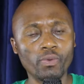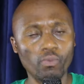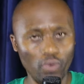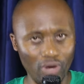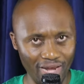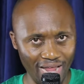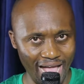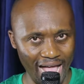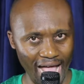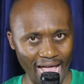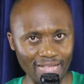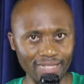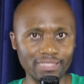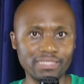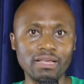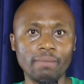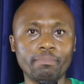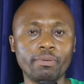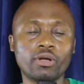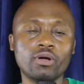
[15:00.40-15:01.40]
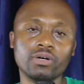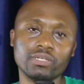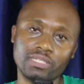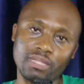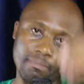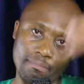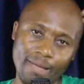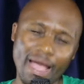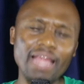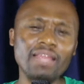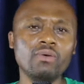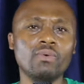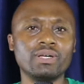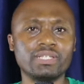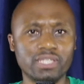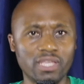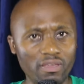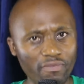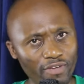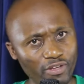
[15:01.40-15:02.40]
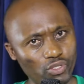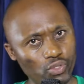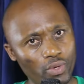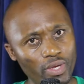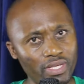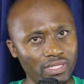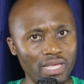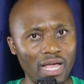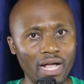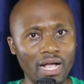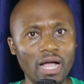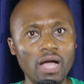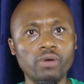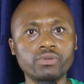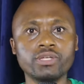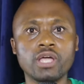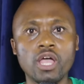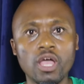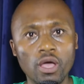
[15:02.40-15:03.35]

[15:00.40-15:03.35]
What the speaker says: will answer because the money was given to his account.